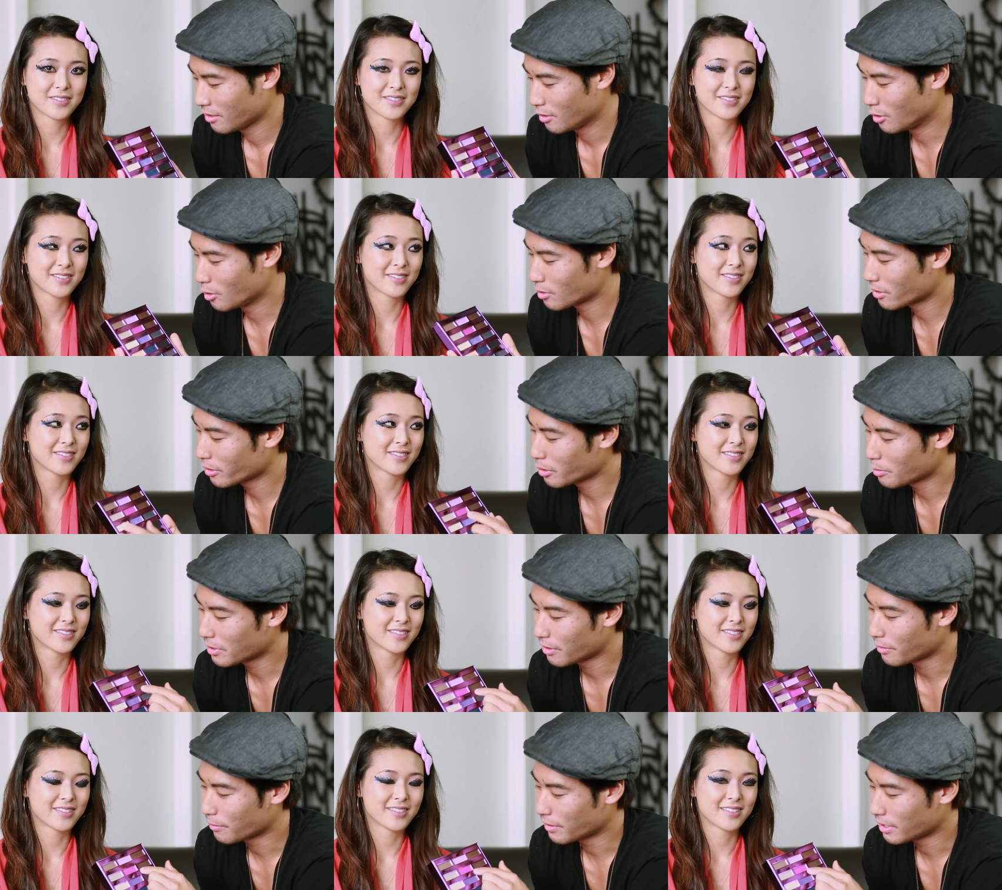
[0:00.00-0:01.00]
Speaker 1: use a little
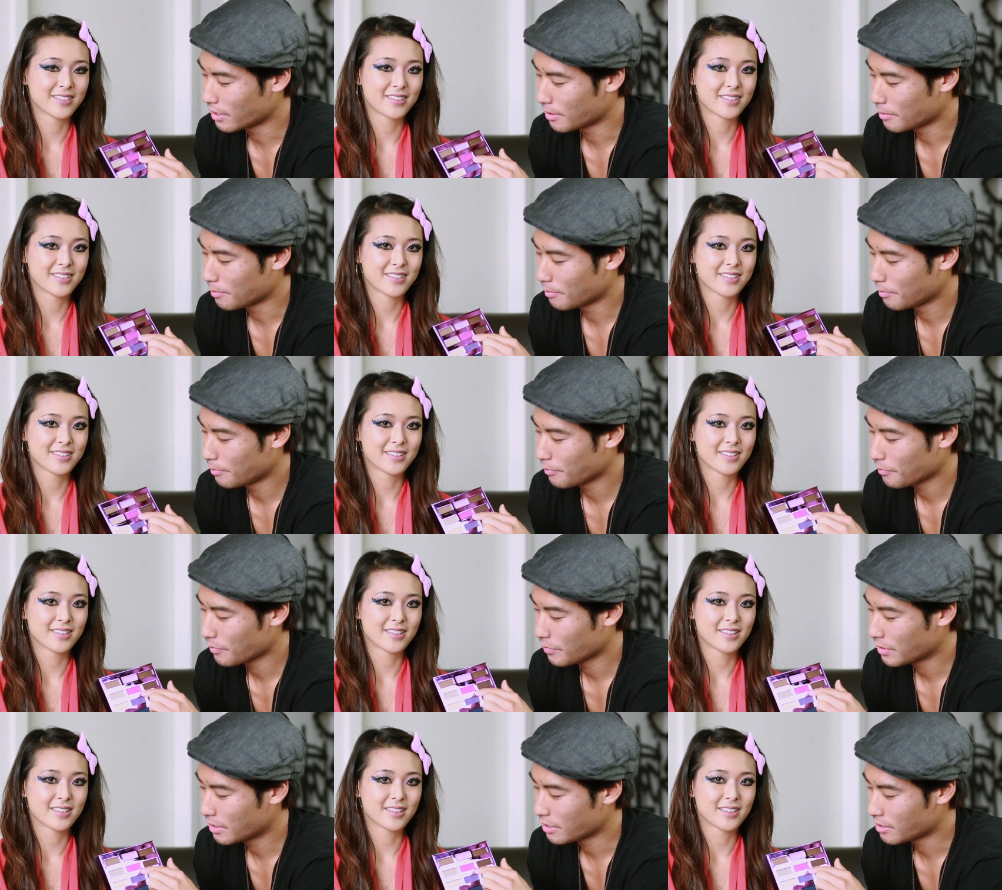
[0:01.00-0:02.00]
bit of uh,
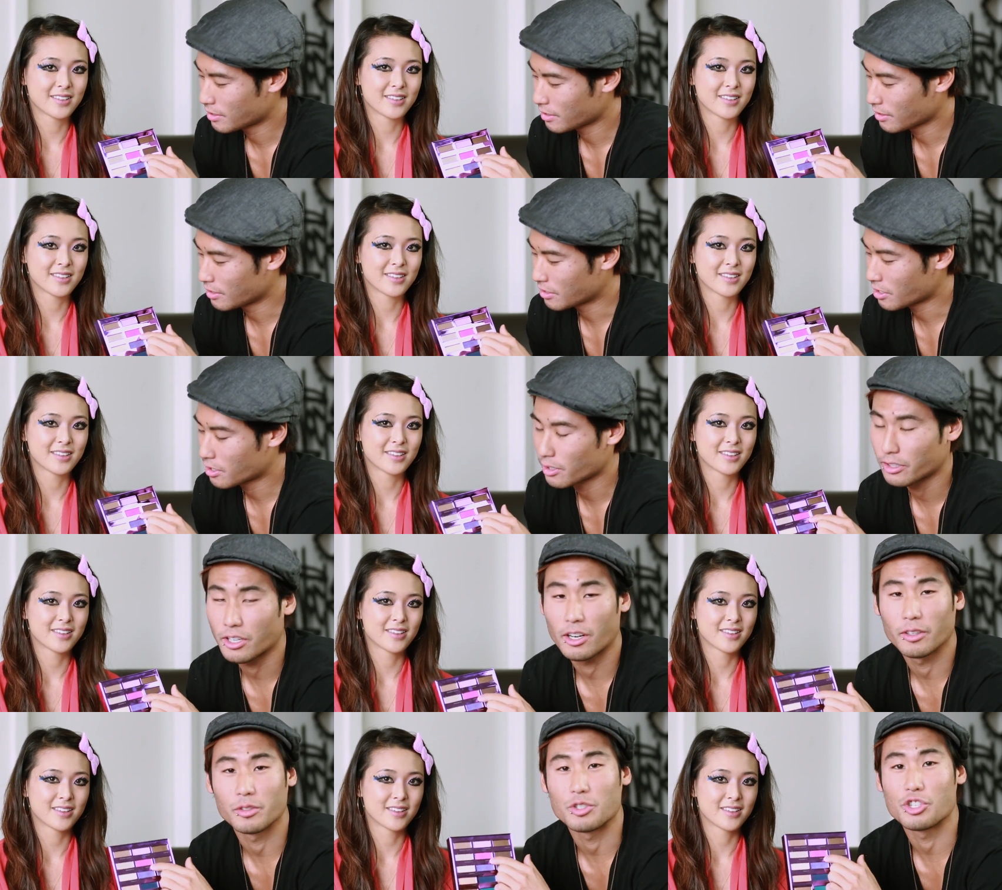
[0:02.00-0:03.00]
this this color
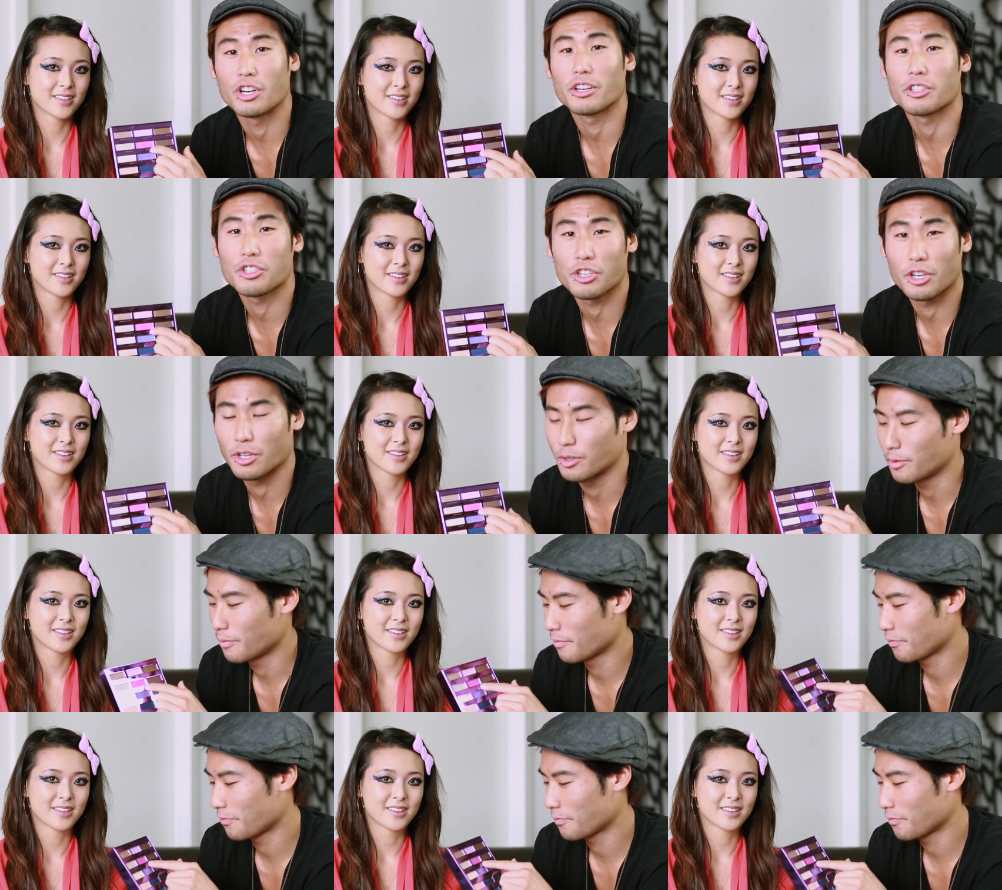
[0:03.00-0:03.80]
called Junk Show.